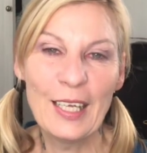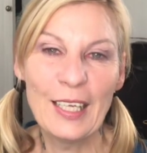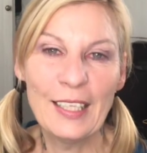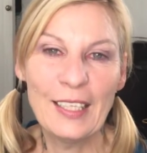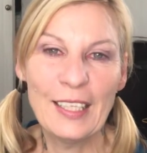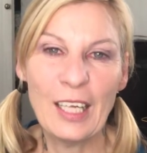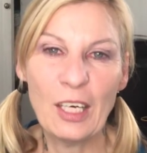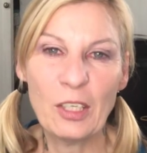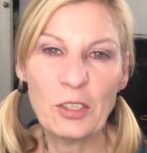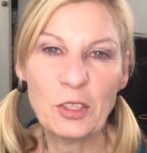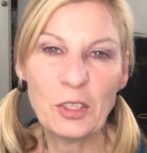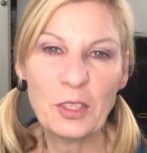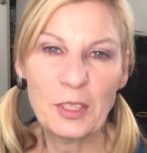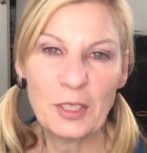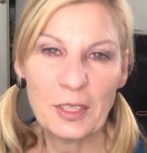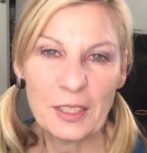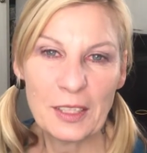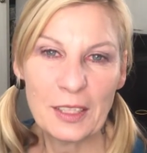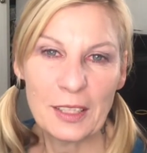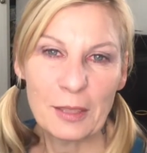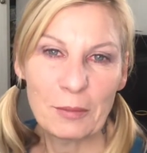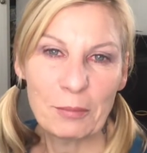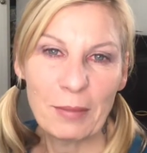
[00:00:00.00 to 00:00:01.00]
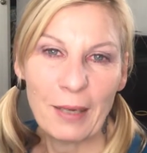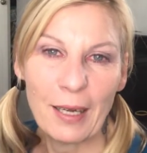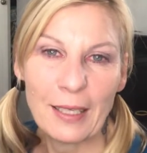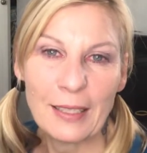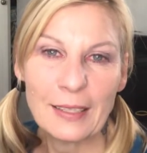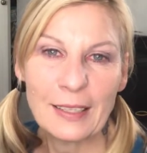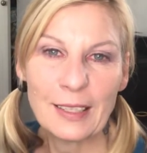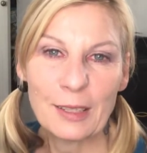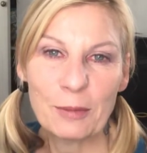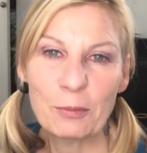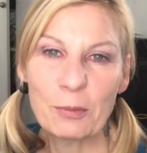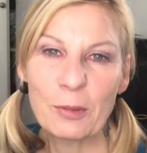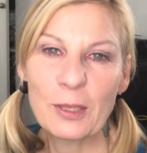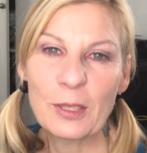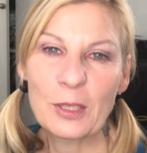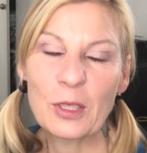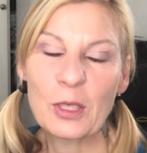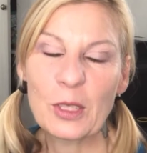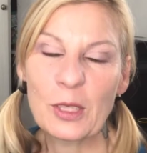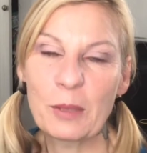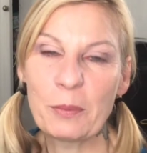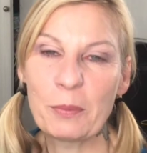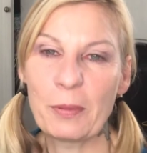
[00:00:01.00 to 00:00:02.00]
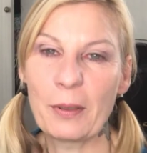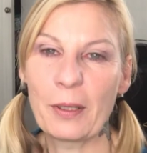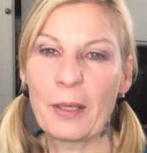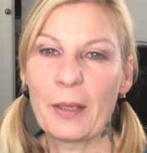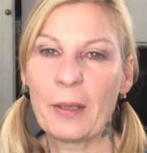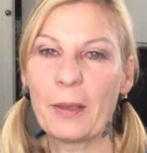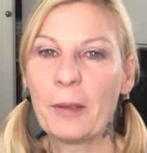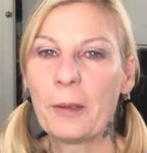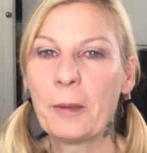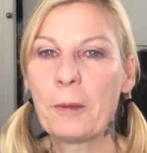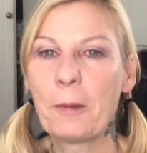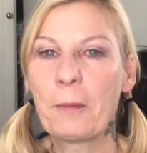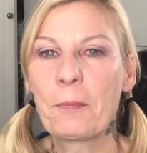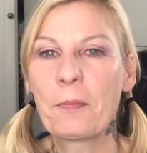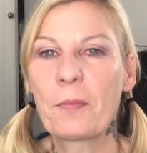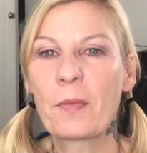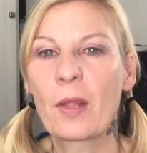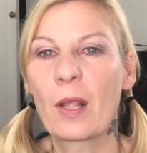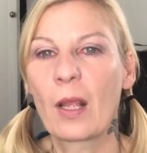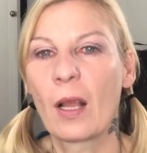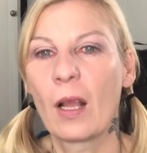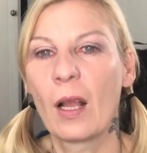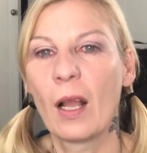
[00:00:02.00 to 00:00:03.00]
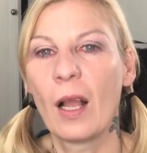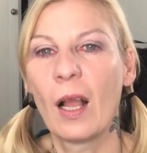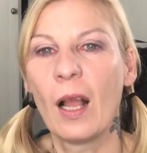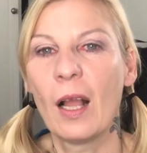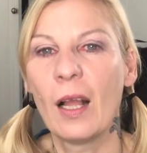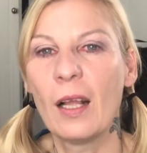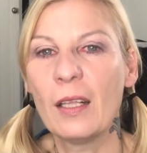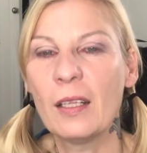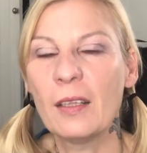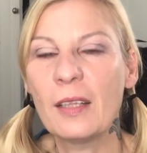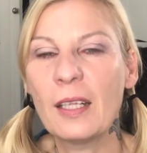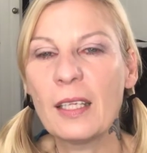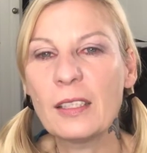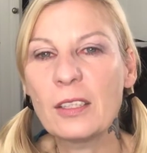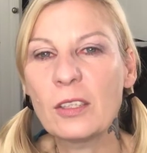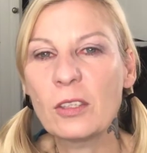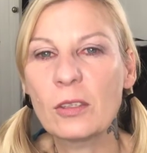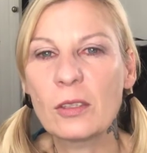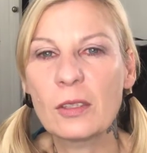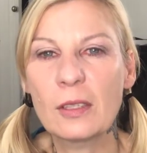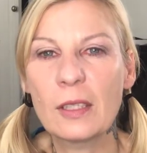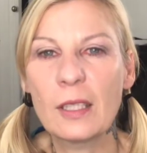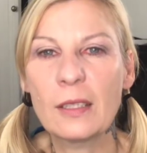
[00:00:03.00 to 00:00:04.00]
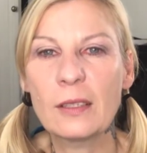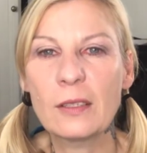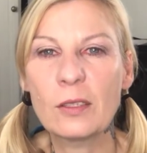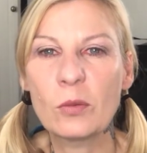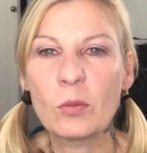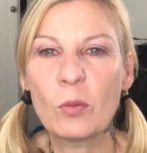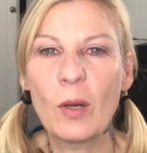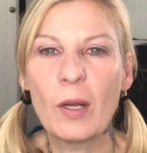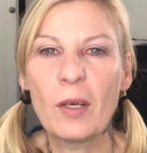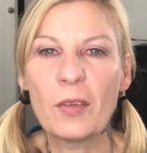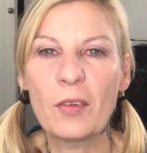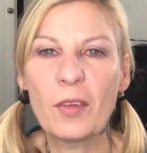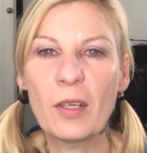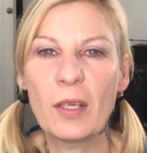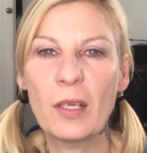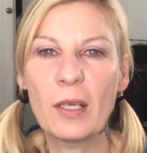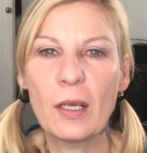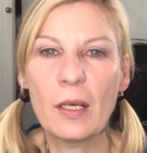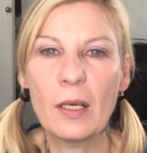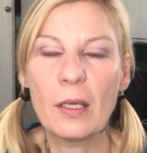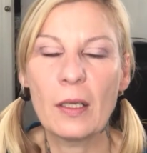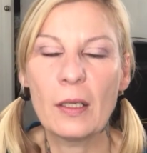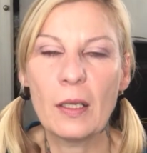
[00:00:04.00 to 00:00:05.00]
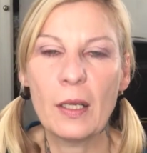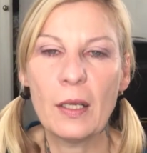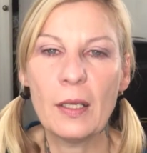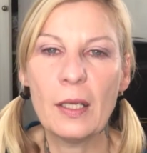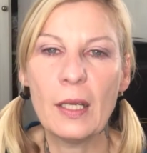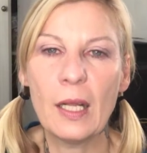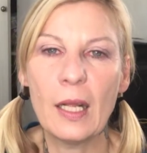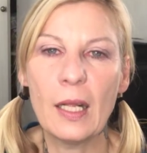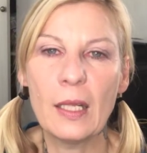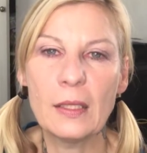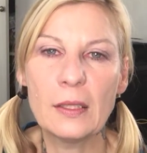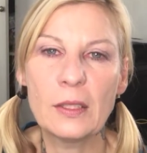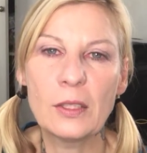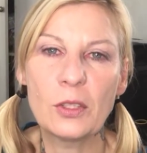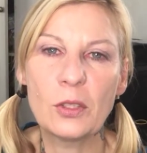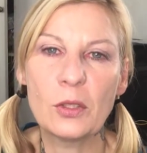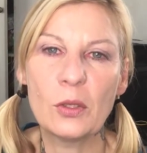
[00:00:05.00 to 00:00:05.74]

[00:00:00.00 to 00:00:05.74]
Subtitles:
Now she's in the back somewhere sleeping. That's one thing, and